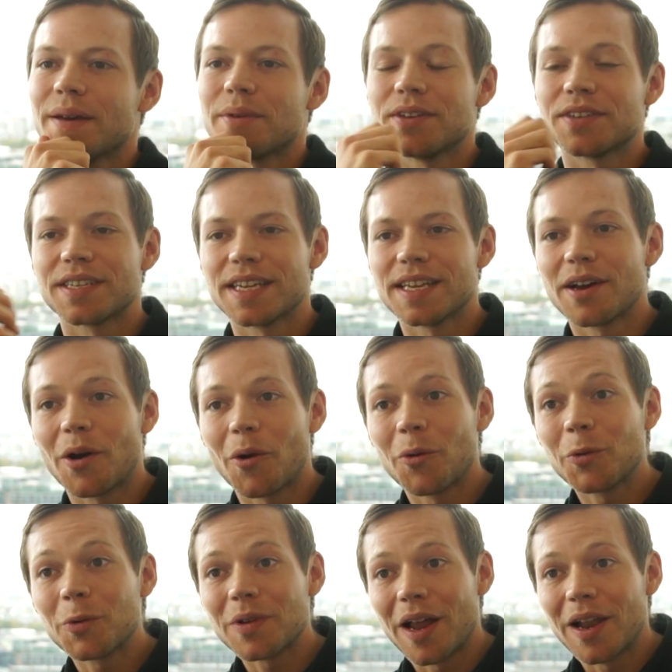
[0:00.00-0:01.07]
but you see
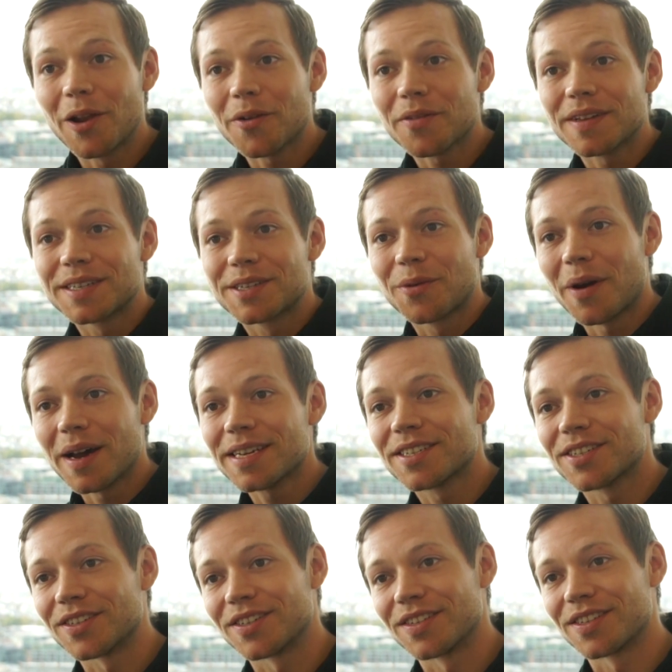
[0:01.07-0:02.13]
all a lot of these
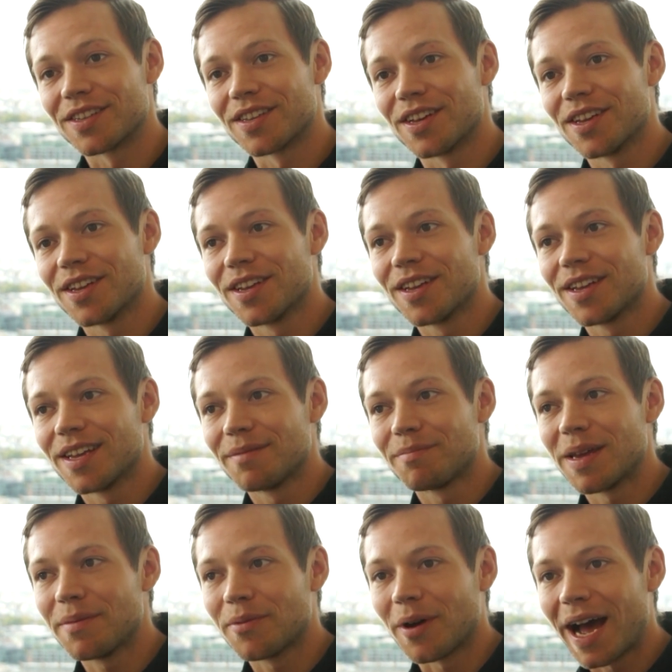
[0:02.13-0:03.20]
questions that yeah.
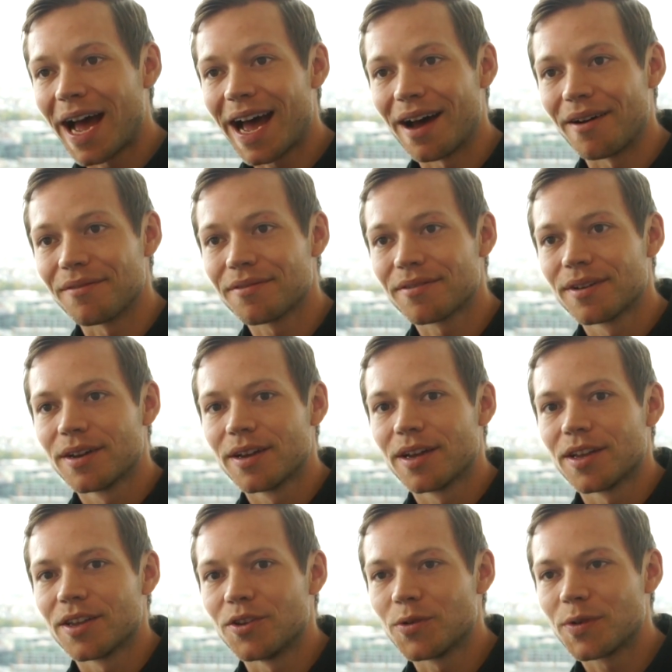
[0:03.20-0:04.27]
people have
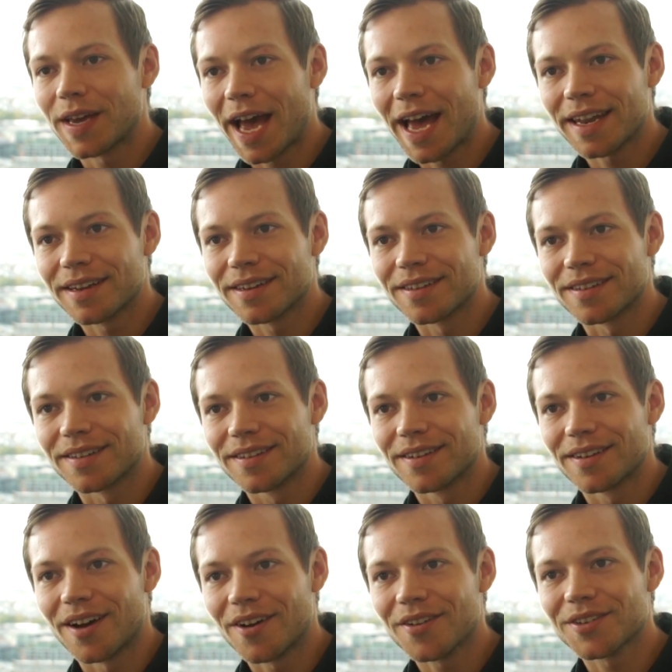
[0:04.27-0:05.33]
you can
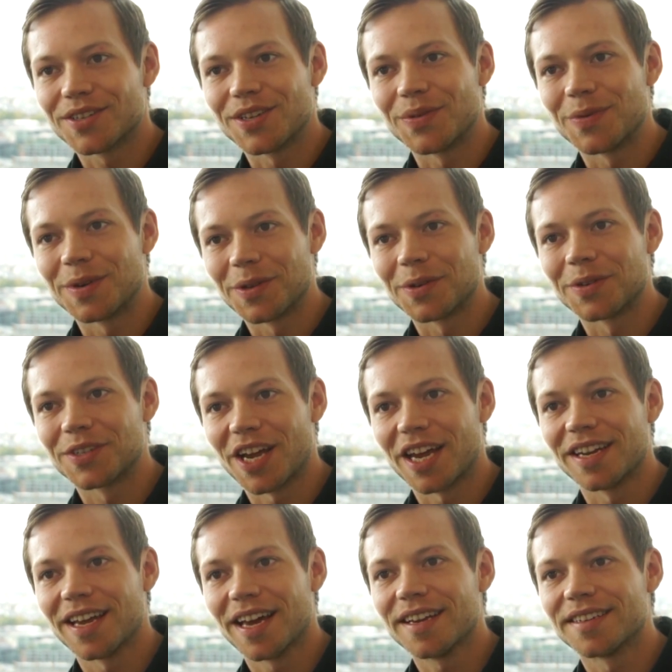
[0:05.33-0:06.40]
answer with
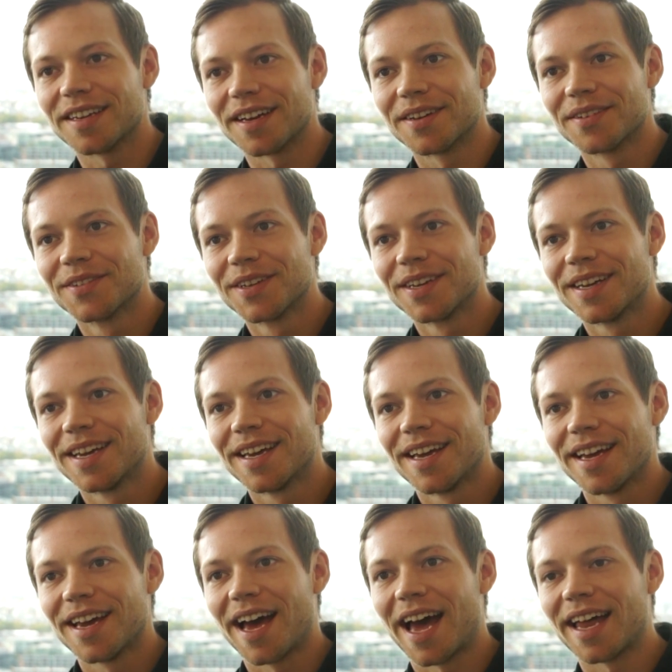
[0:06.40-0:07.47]
on-chain data yeah
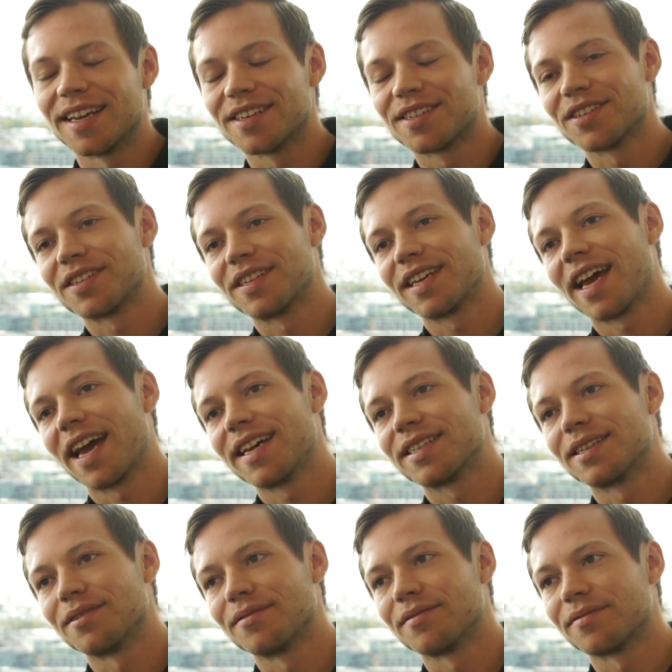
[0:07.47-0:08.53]
and it's just a
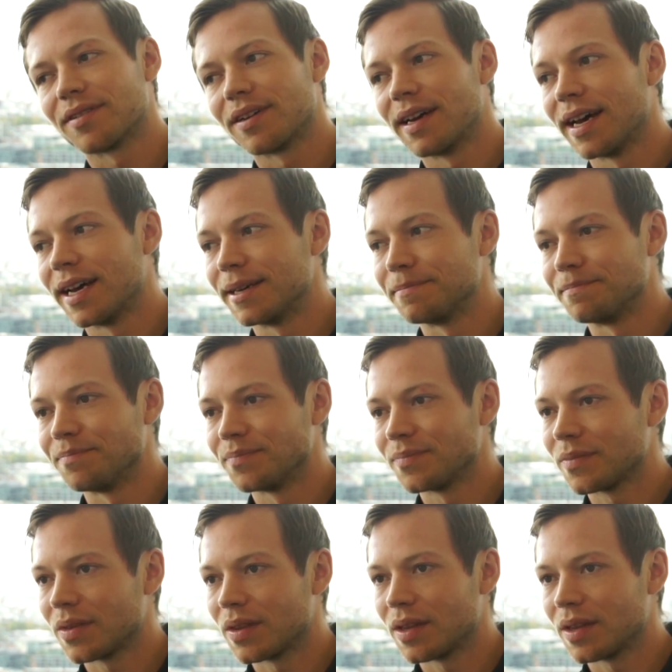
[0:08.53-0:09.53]
case of um,